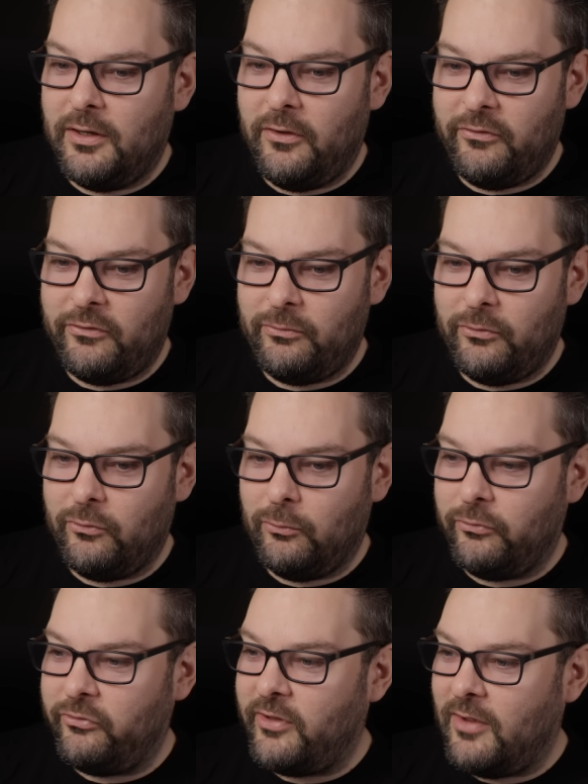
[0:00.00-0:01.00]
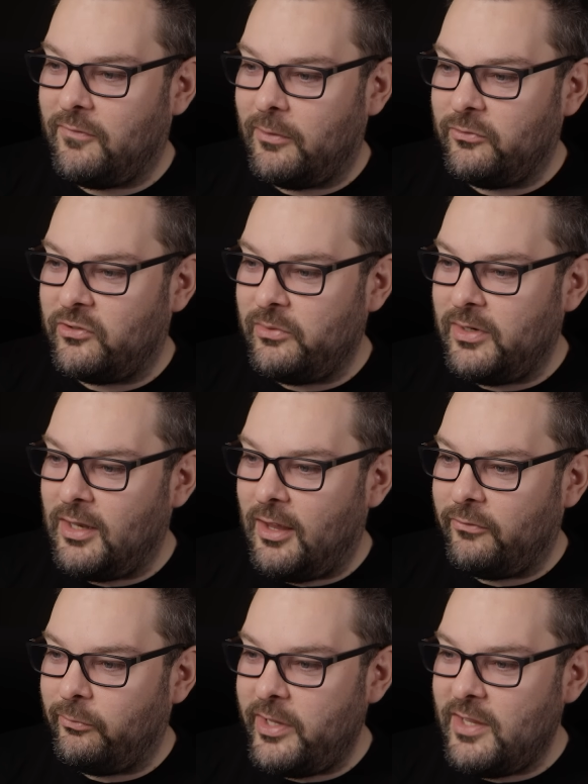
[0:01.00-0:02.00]
because this was all stuff I was doing
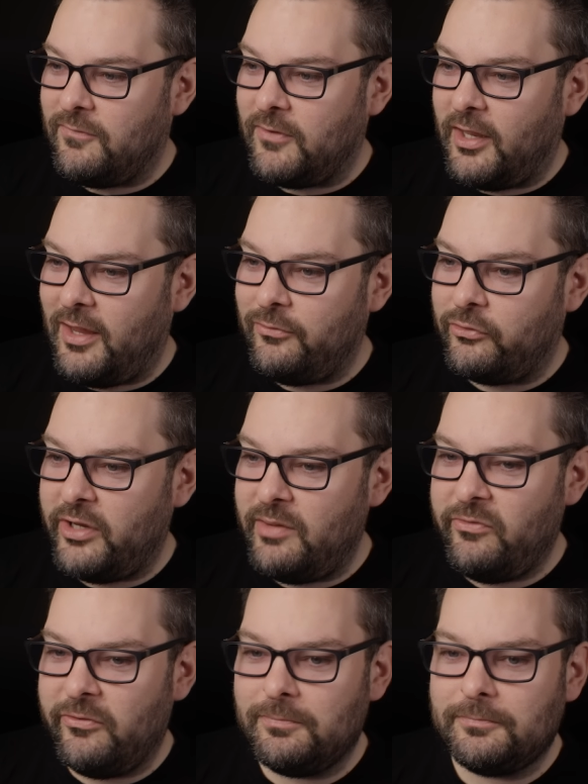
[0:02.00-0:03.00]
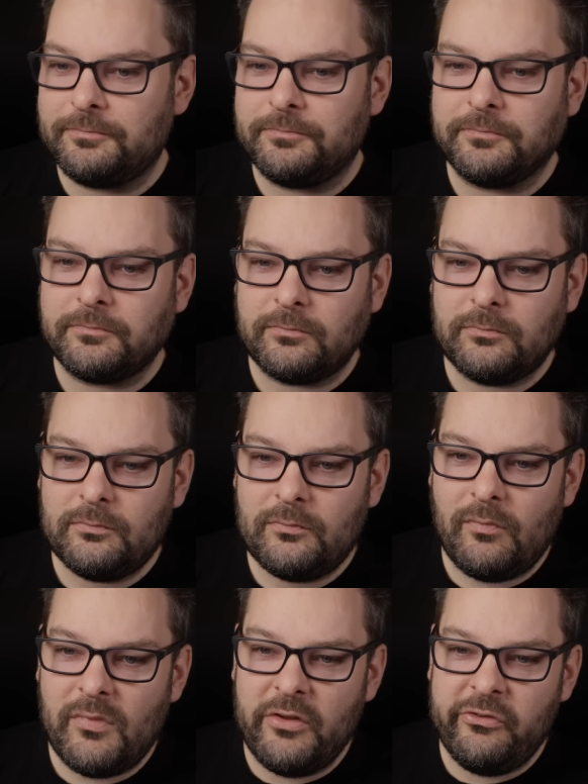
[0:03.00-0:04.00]
last week for live streams.
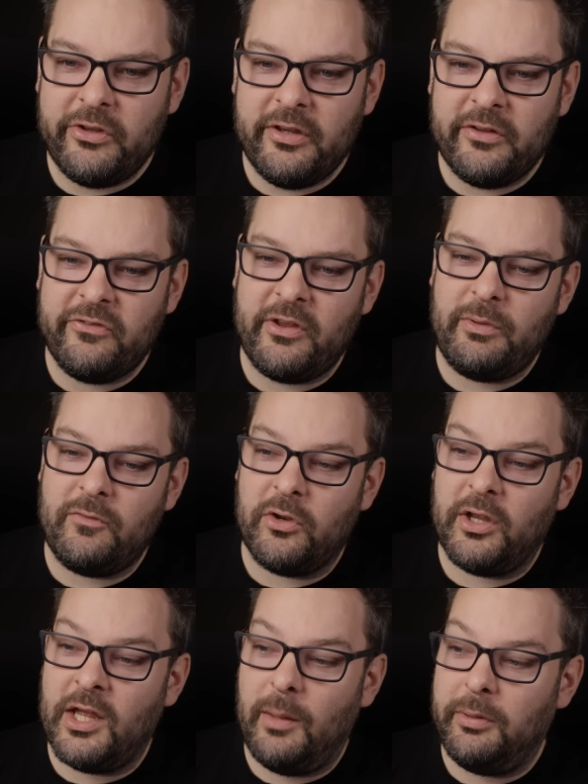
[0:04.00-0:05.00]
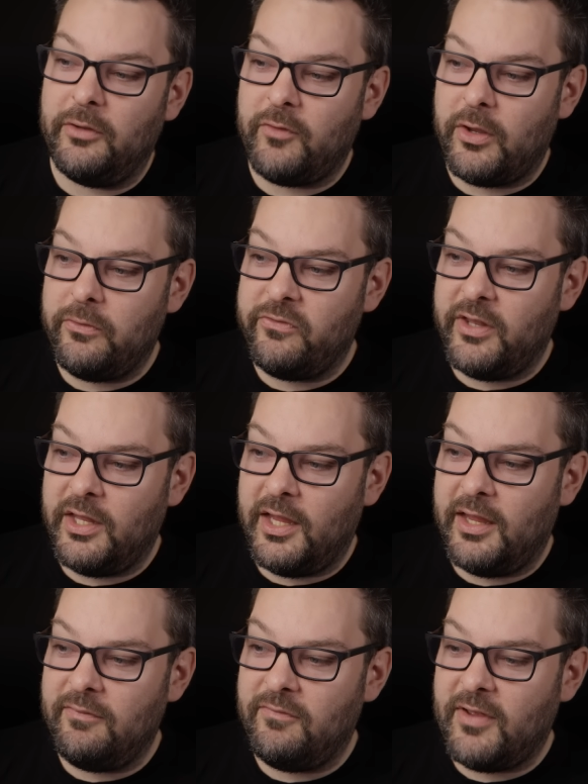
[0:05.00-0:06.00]
So you can see we've got a couple of nodes in
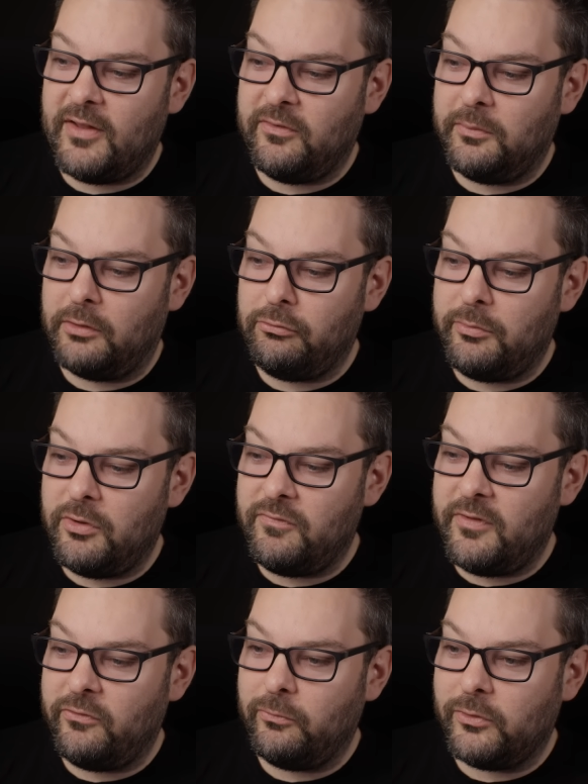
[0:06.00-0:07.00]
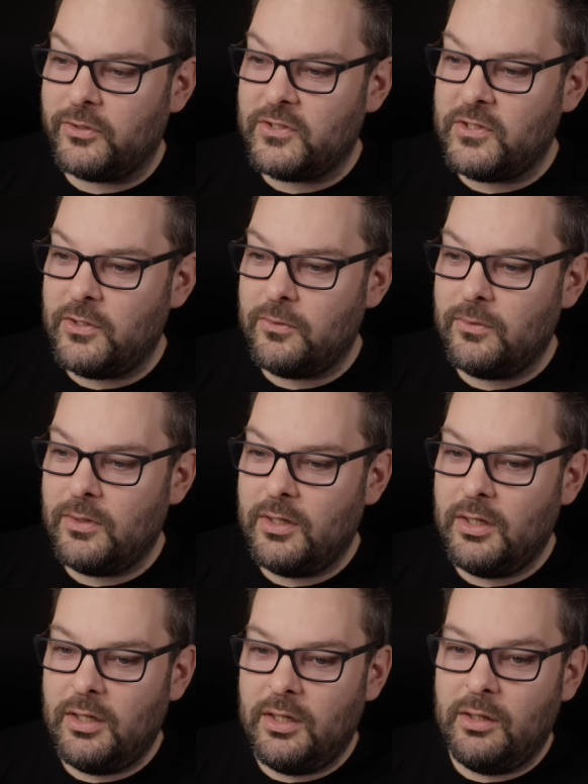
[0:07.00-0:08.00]
here. In fact, I'm going to remove this one too.
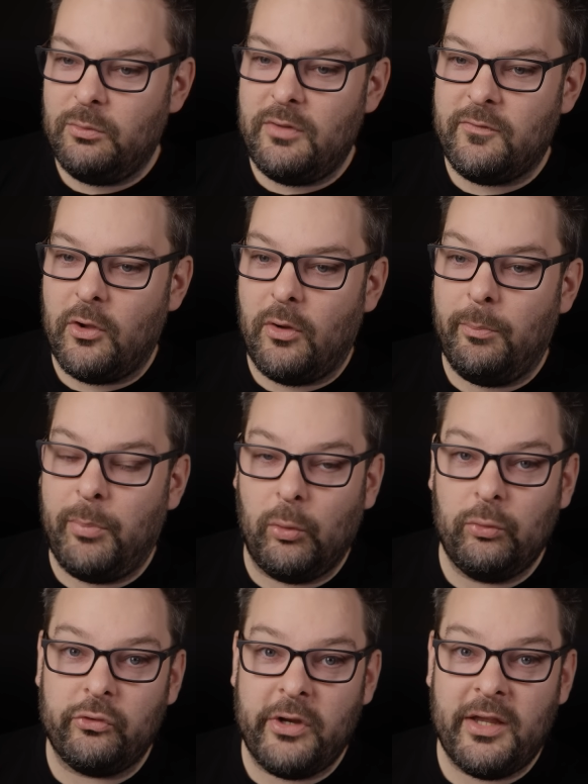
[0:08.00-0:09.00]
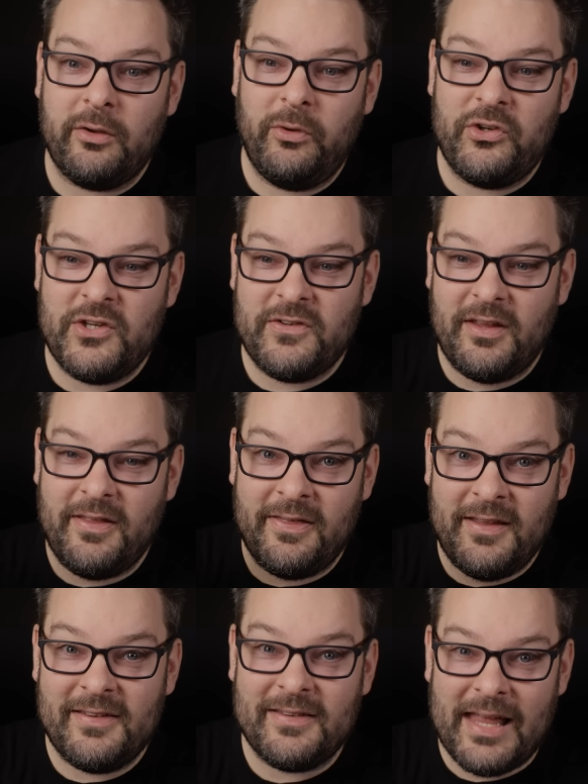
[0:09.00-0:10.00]
We've got Baldric, which is
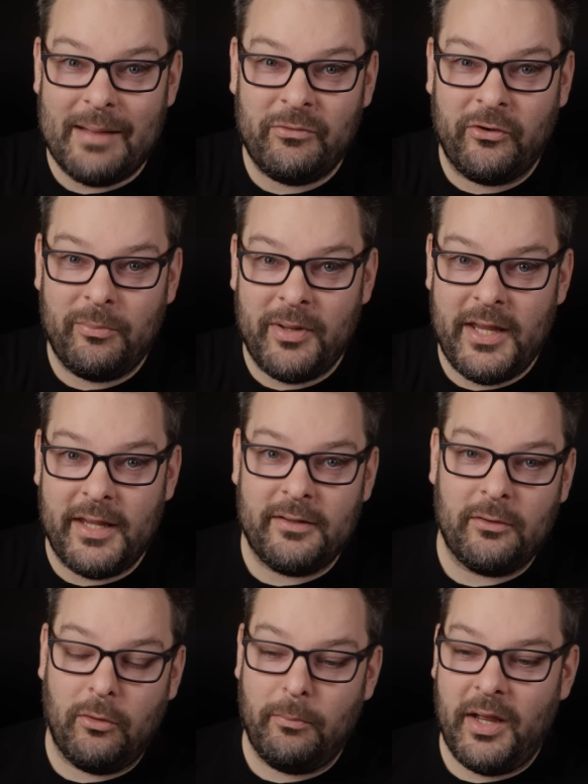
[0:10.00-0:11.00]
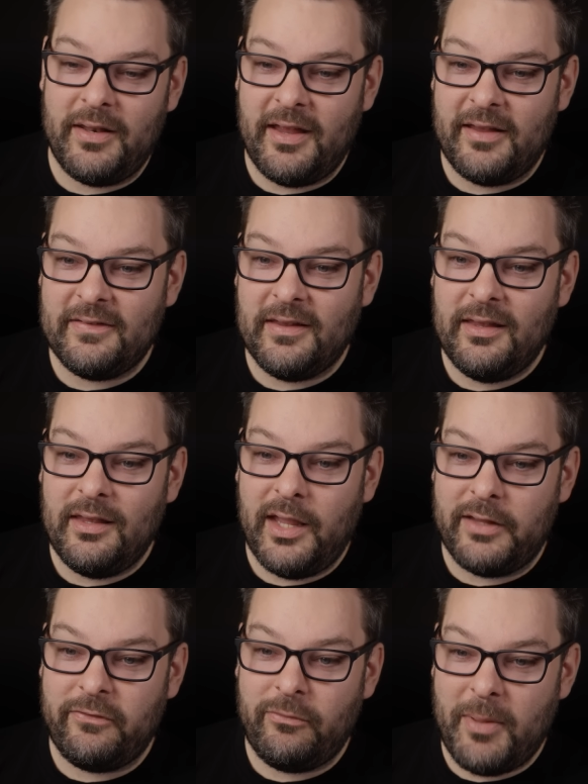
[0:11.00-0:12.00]
this laptop here on my desk,
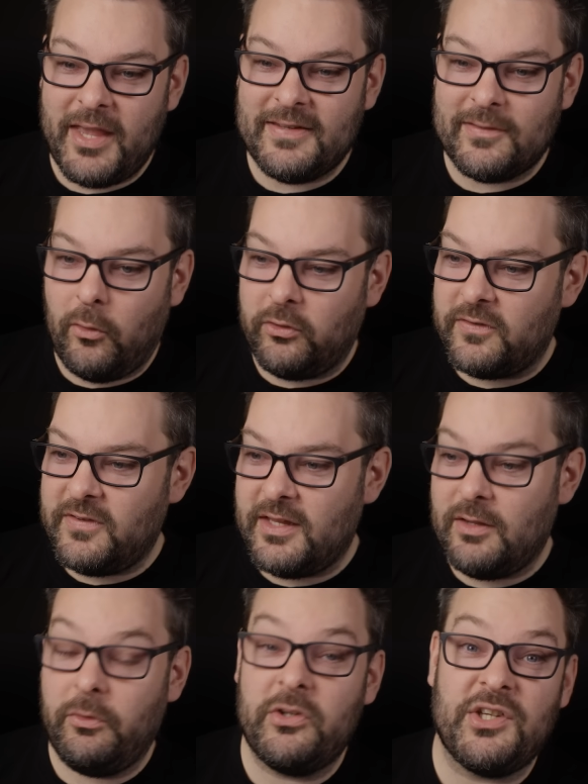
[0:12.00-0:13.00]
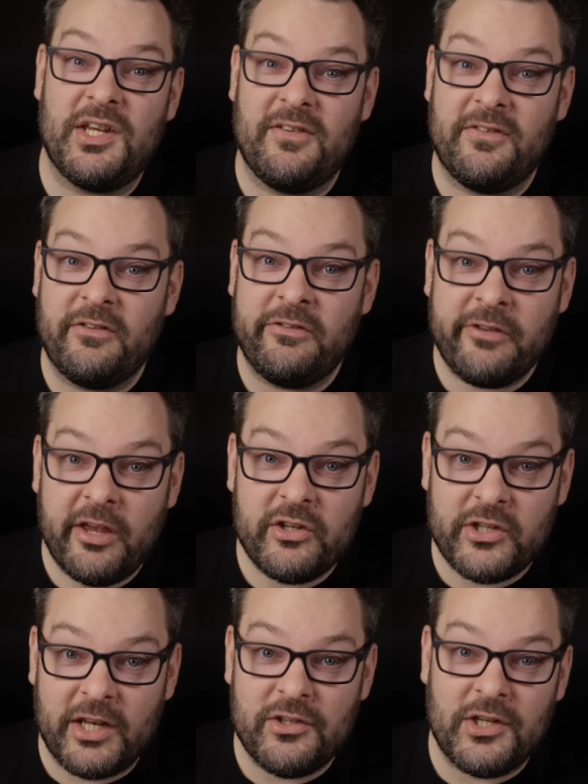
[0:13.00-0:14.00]
and Space Oddity, which is the
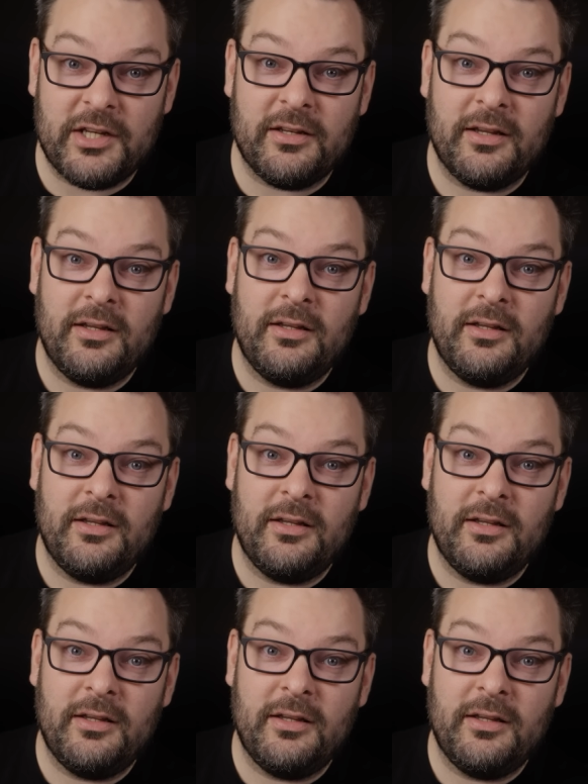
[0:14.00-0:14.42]
search engine,